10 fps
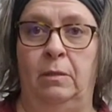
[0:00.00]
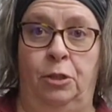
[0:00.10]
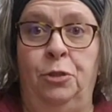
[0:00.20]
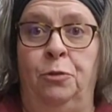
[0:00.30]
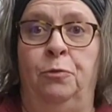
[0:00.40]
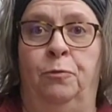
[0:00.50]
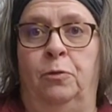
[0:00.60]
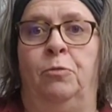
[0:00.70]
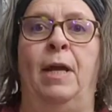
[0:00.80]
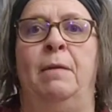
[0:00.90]
two
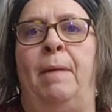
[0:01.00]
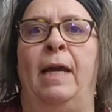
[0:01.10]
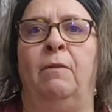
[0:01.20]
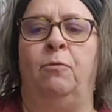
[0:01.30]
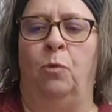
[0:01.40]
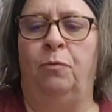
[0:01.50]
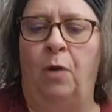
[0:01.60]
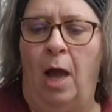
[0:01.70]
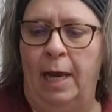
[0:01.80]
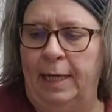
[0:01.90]
for trading back and forth for
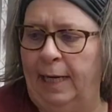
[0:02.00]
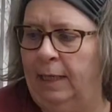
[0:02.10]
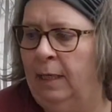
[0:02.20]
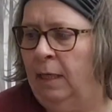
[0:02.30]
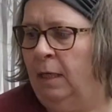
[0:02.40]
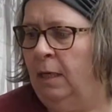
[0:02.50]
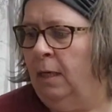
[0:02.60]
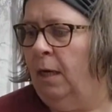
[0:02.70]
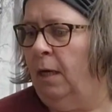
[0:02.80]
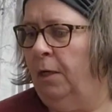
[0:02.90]
hiking.
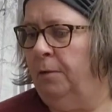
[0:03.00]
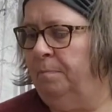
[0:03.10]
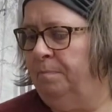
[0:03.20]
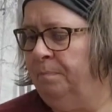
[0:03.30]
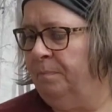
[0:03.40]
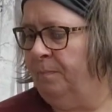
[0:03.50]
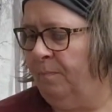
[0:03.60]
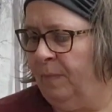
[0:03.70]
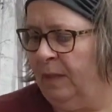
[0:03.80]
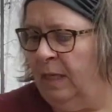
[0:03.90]
I
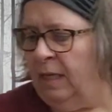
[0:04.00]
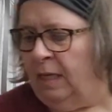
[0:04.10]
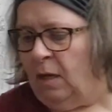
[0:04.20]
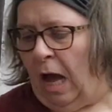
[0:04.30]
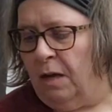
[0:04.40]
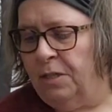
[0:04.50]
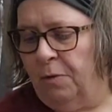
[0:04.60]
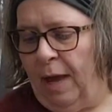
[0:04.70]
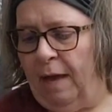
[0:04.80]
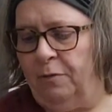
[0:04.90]

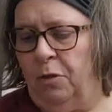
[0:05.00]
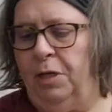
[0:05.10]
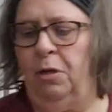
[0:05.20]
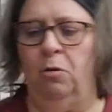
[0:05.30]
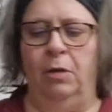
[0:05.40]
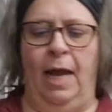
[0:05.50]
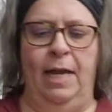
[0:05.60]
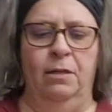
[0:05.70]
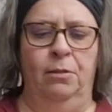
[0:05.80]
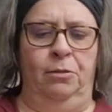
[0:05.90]
also have Dirty Girl
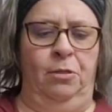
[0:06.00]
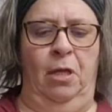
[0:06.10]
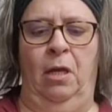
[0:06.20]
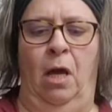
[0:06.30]
Gaiters.